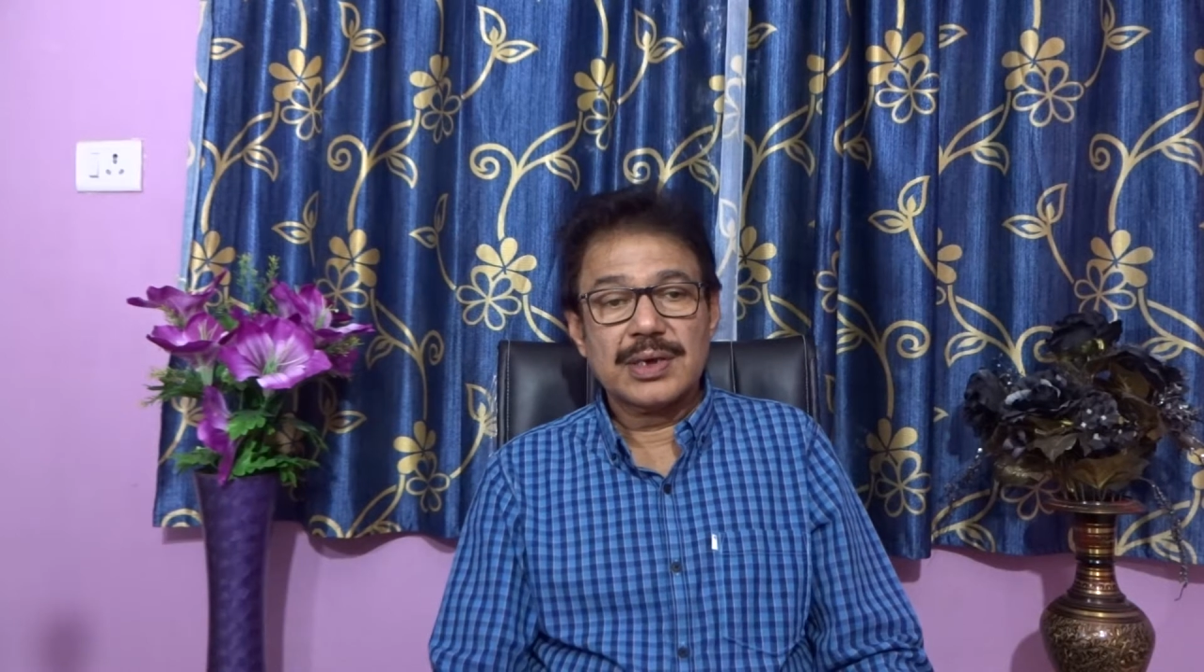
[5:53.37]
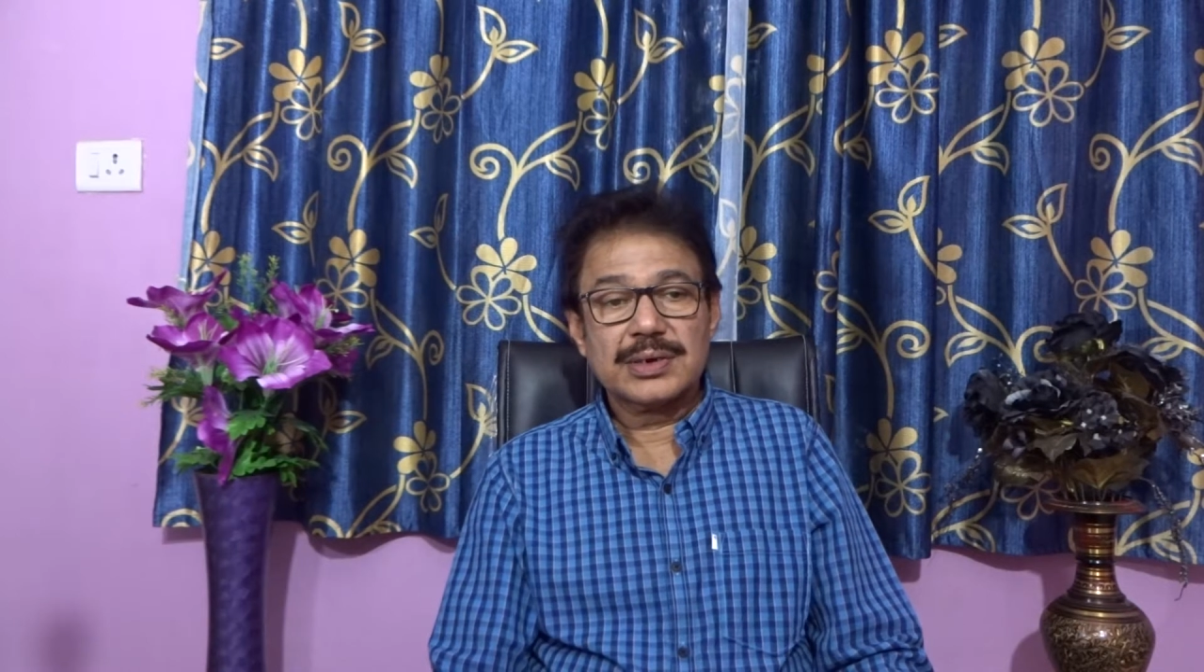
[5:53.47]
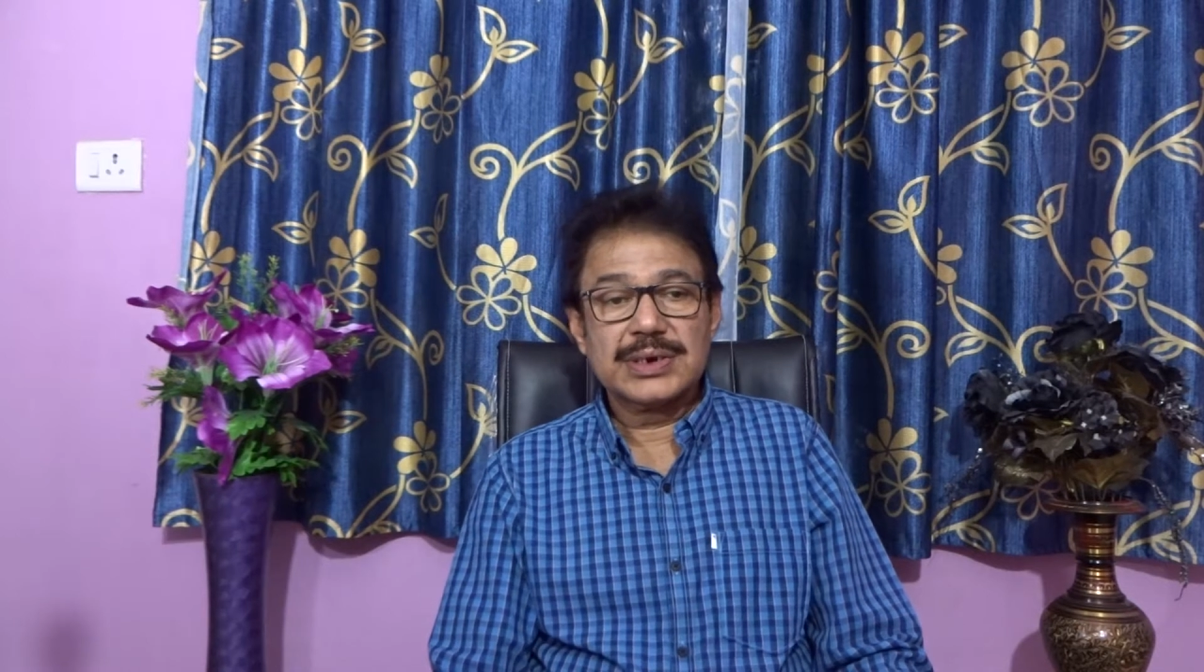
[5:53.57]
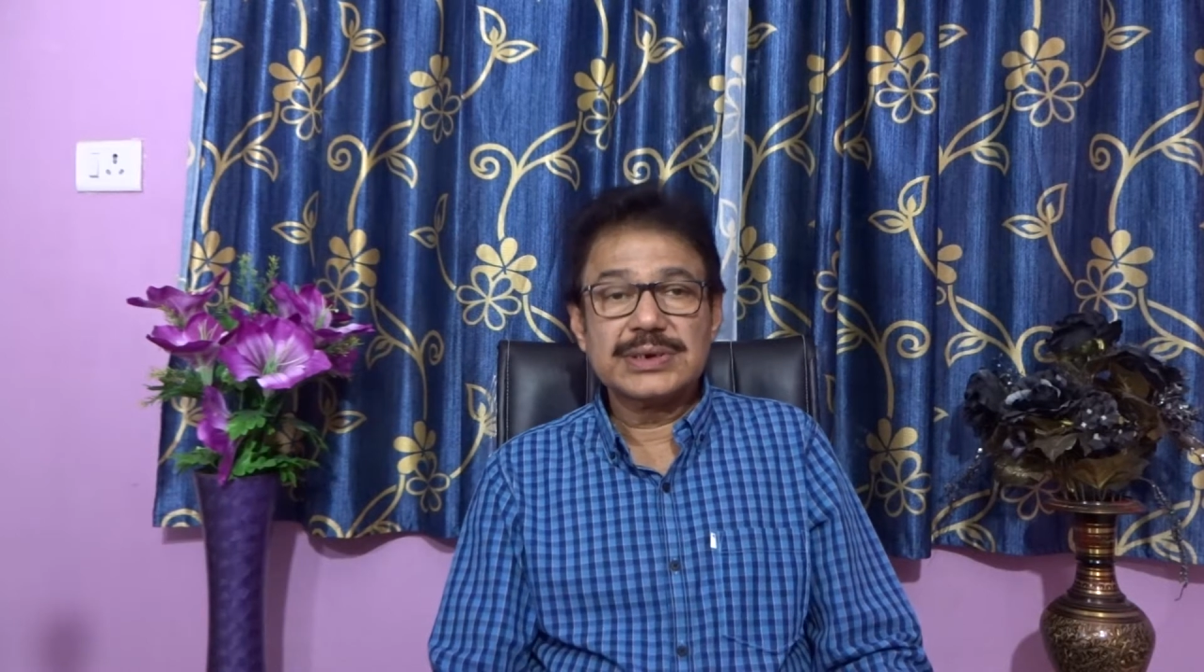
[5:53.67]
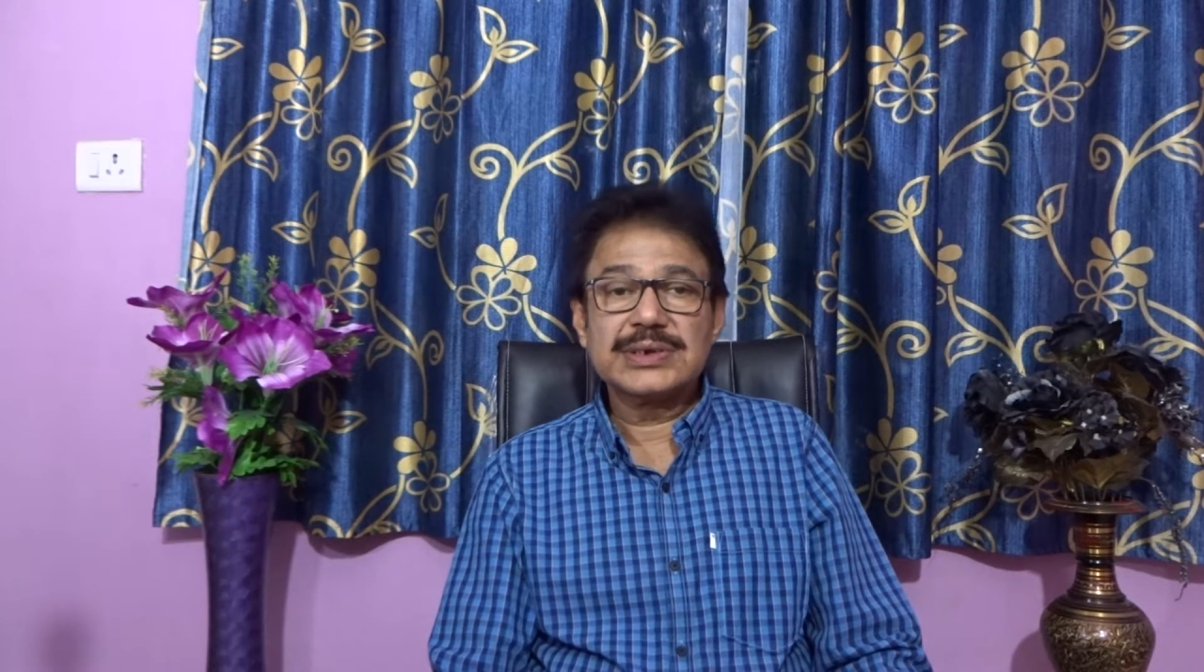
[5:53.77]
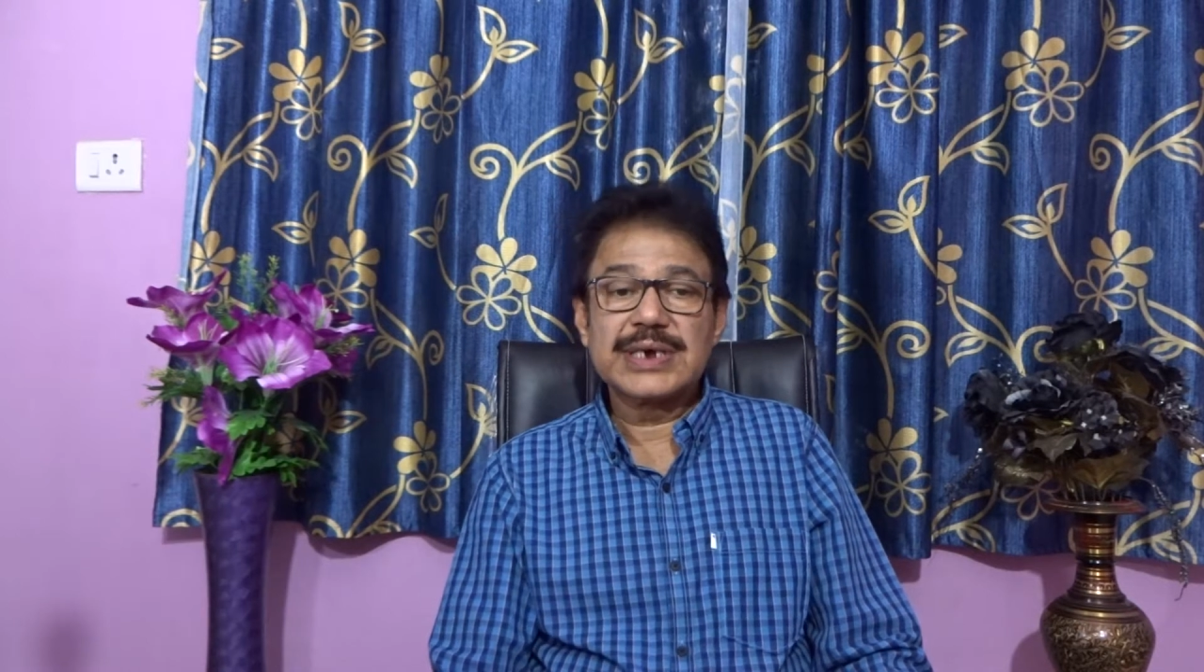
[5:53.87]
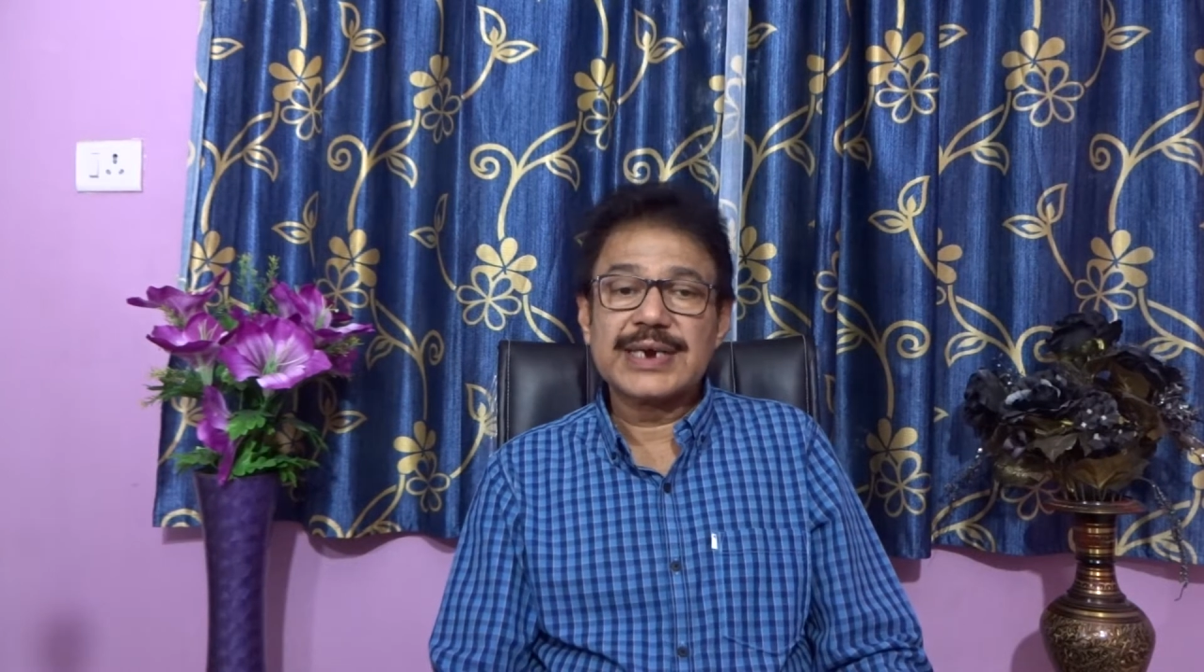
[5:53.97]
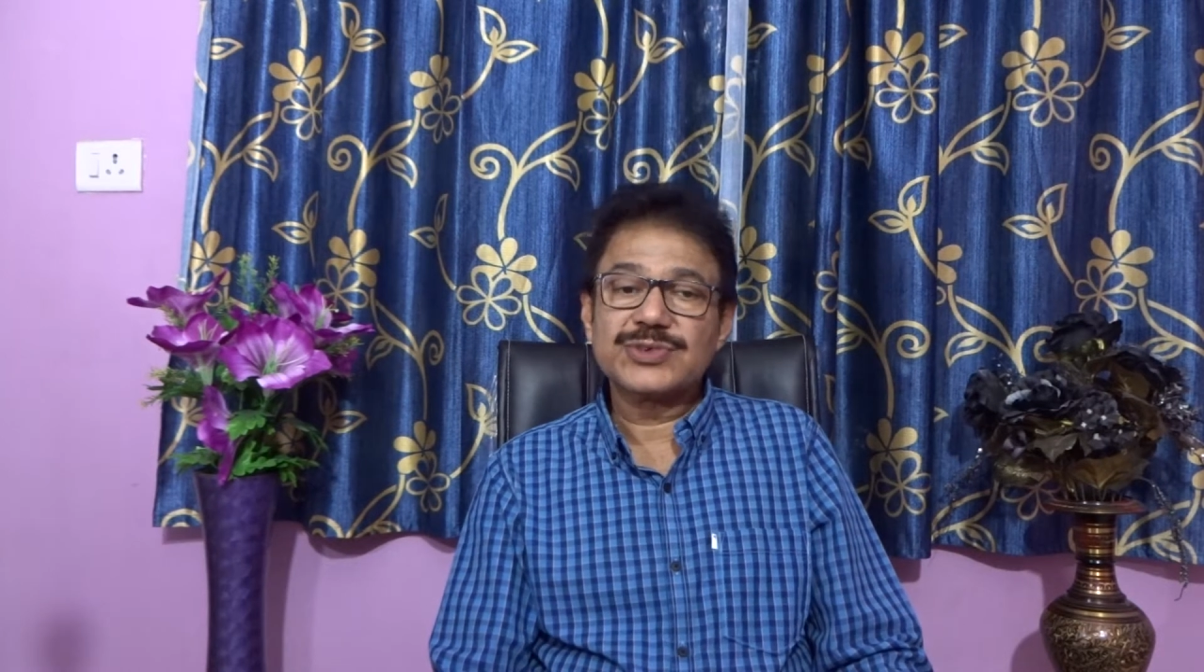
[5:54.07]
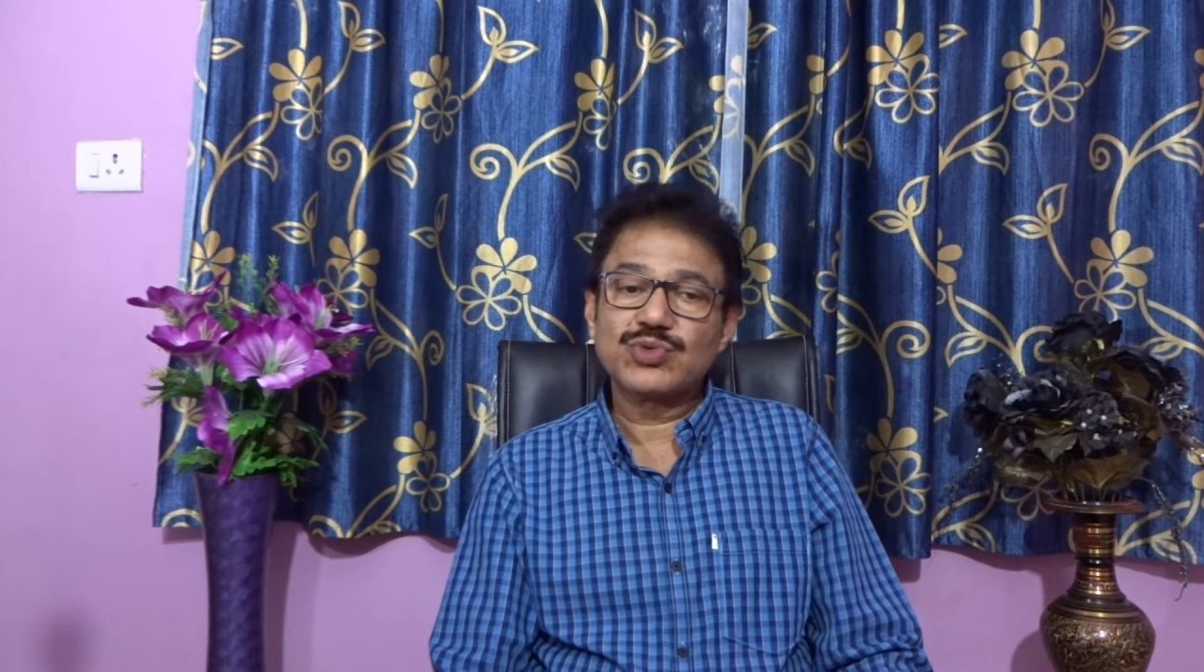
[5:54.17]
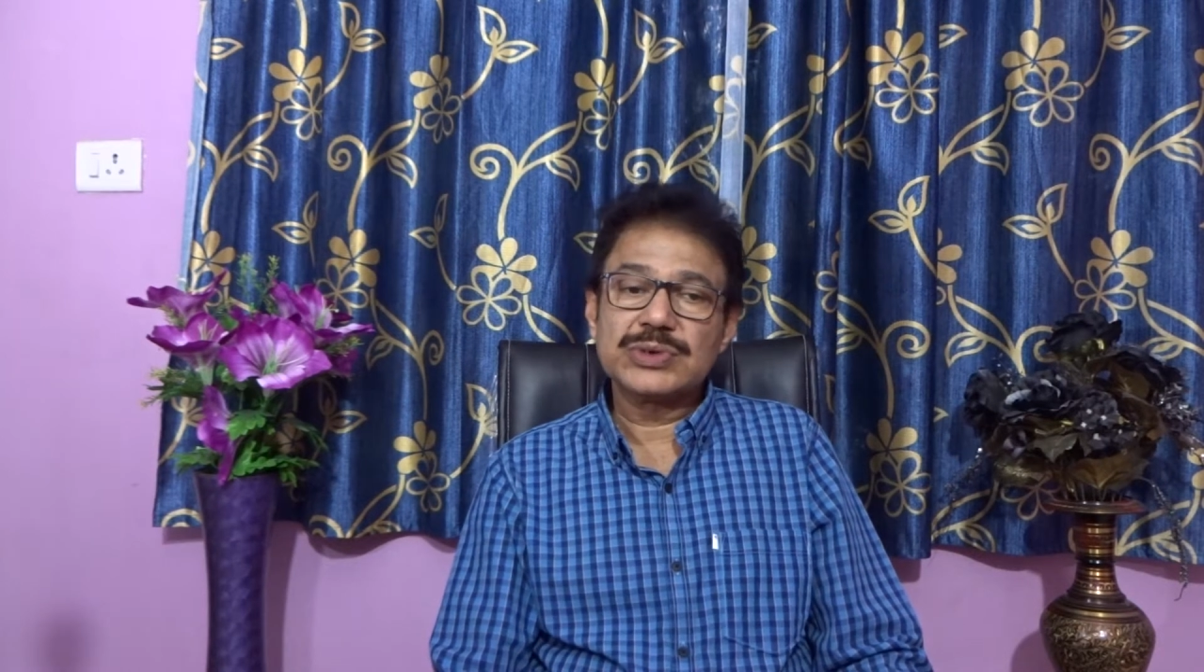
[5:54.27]
Kids are
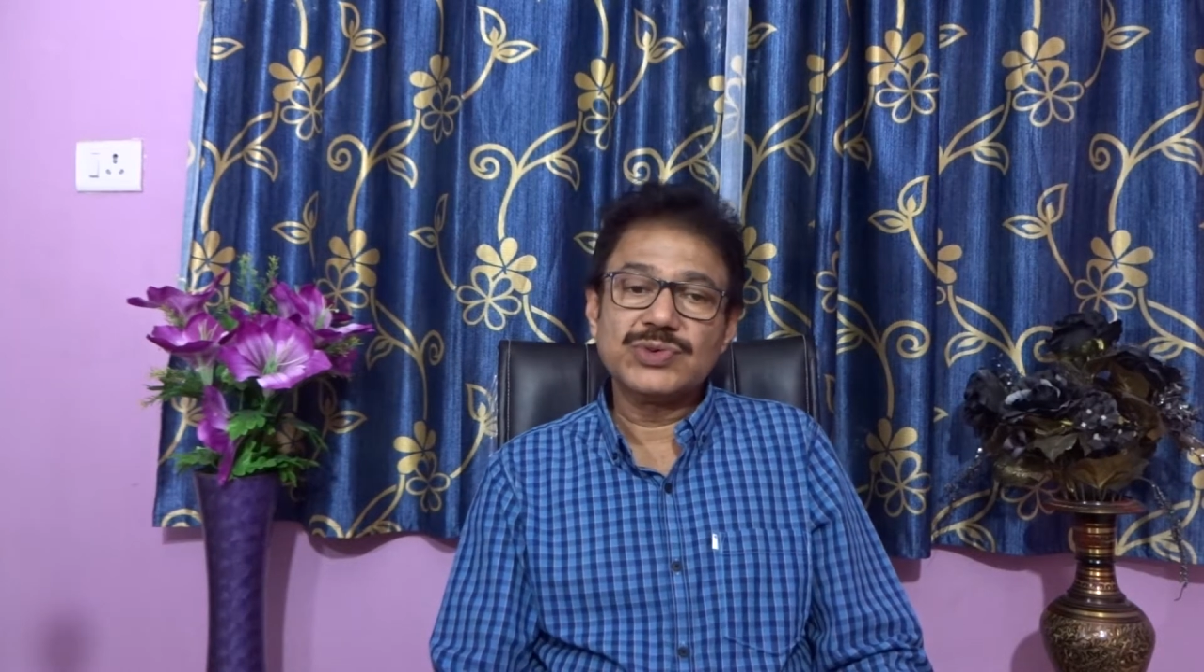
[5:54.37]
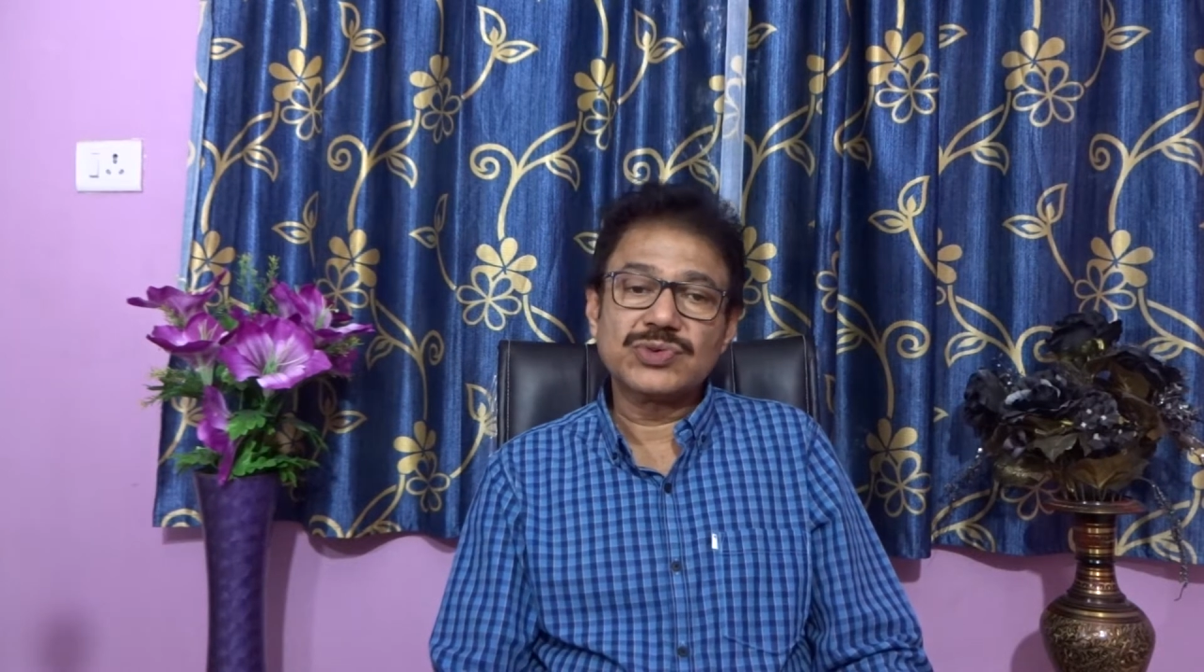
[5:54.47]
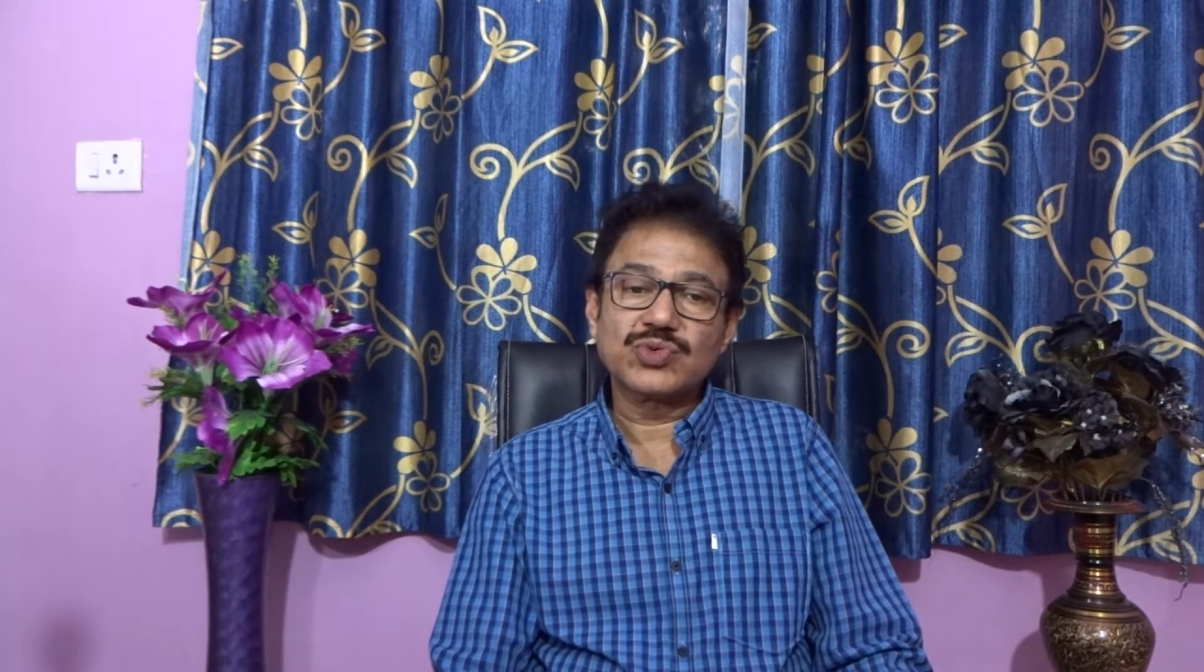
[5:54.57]
so used